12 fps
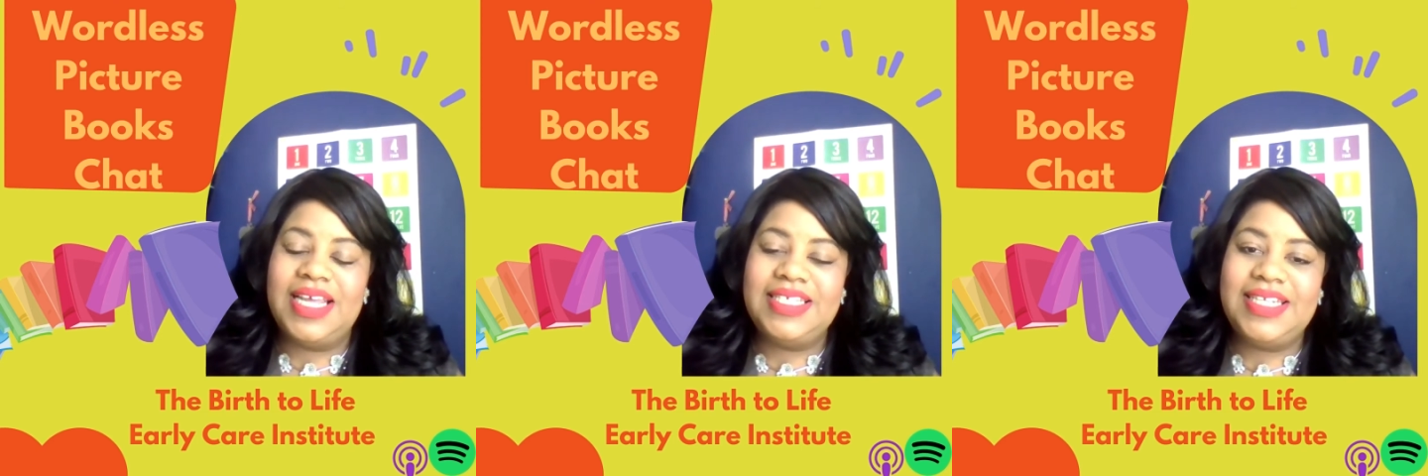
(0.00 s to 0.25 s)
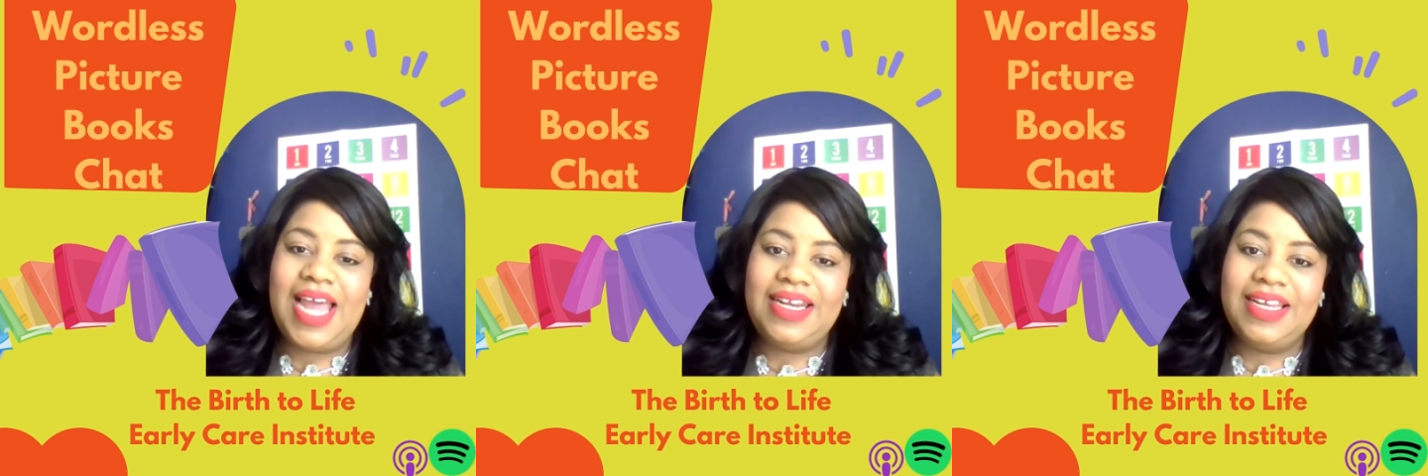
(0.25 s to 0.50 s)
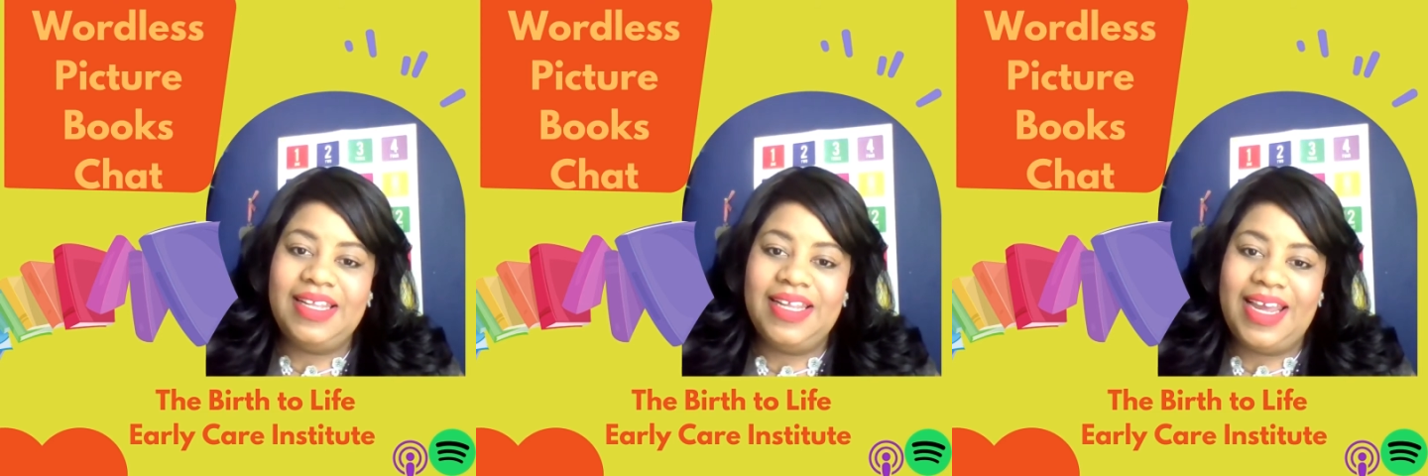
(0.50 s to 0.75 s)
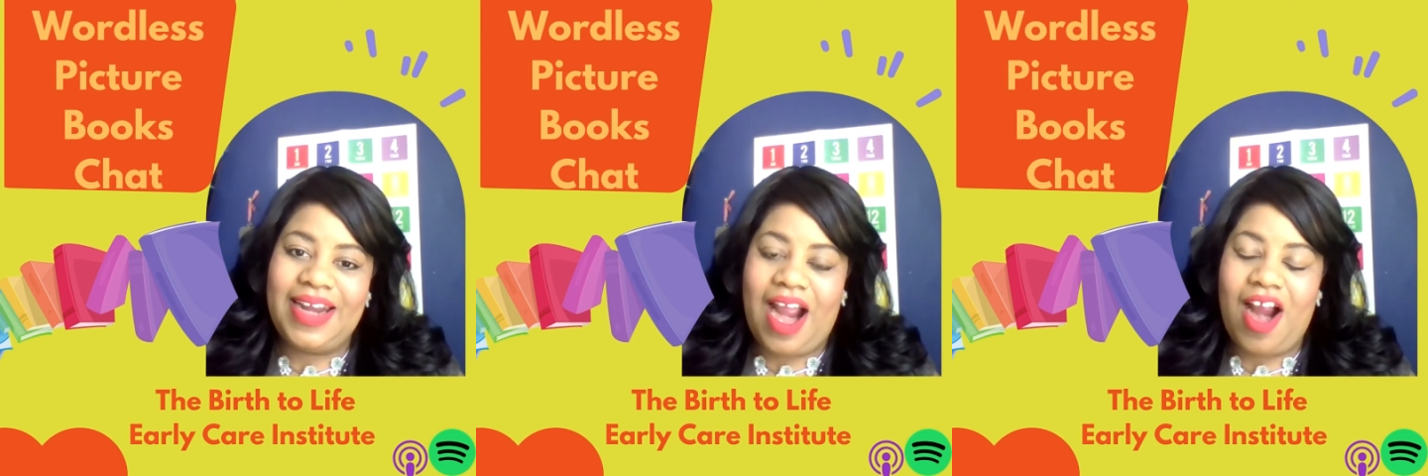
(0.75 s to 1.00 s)
Let's not
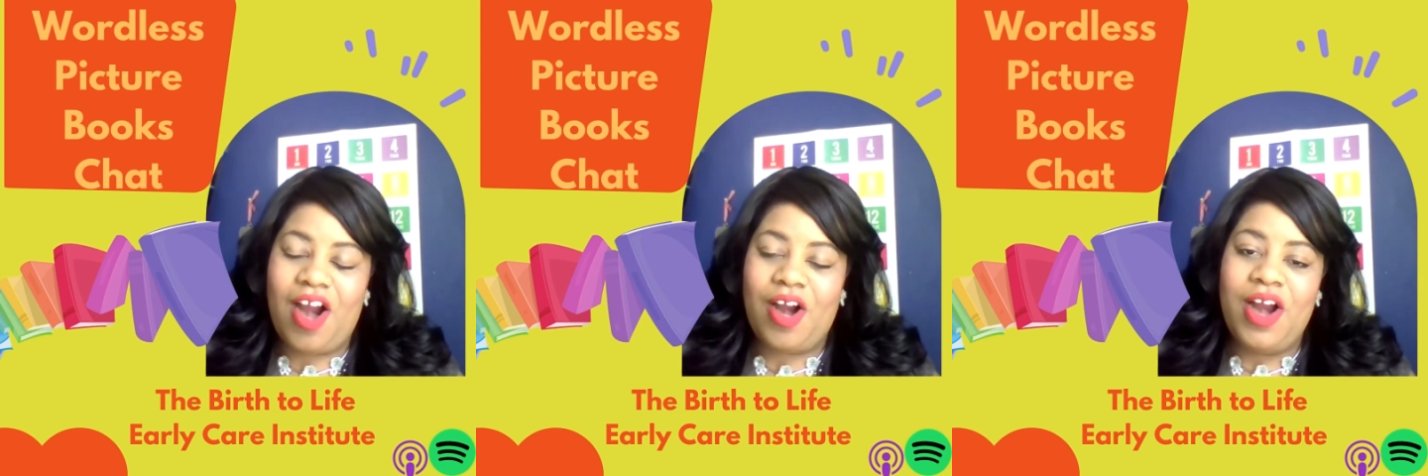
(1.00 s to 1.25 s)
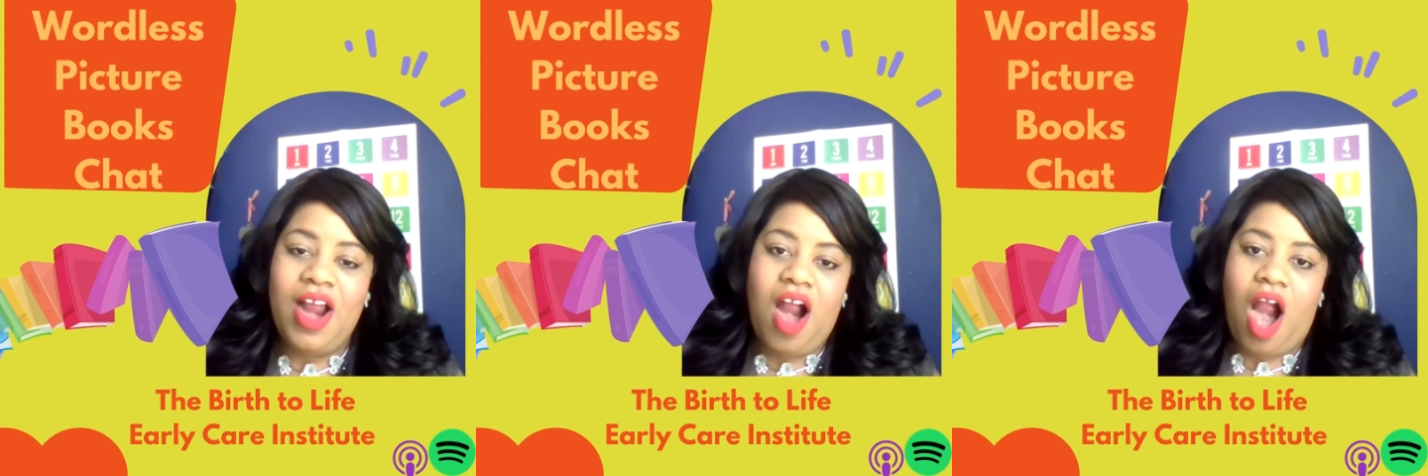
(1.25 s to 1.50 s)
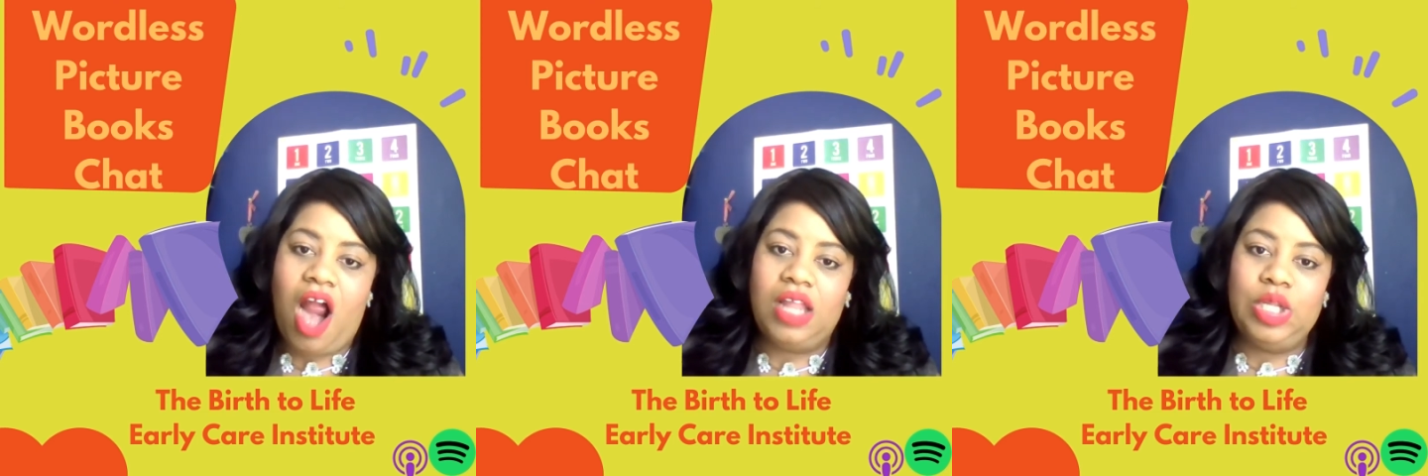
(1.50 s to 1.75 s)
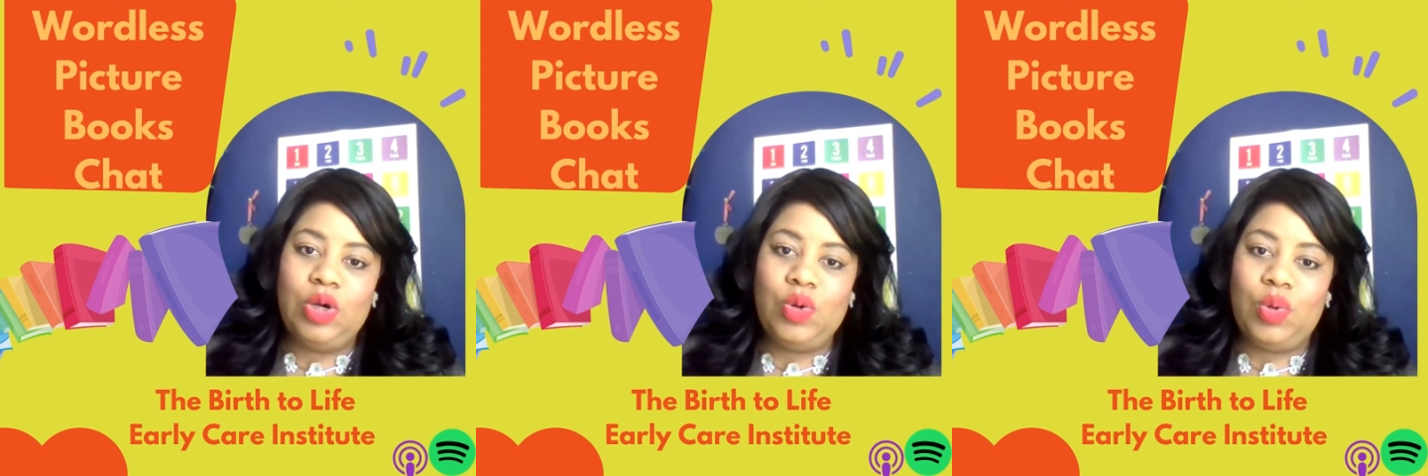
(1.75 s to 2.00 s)
neglect our, our
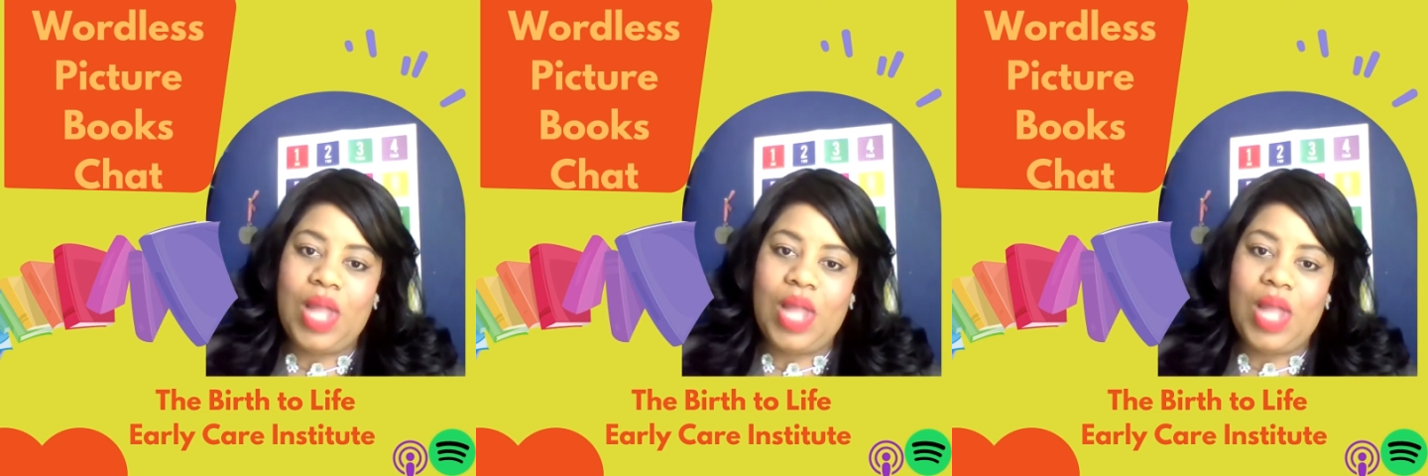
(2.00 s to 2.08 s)
local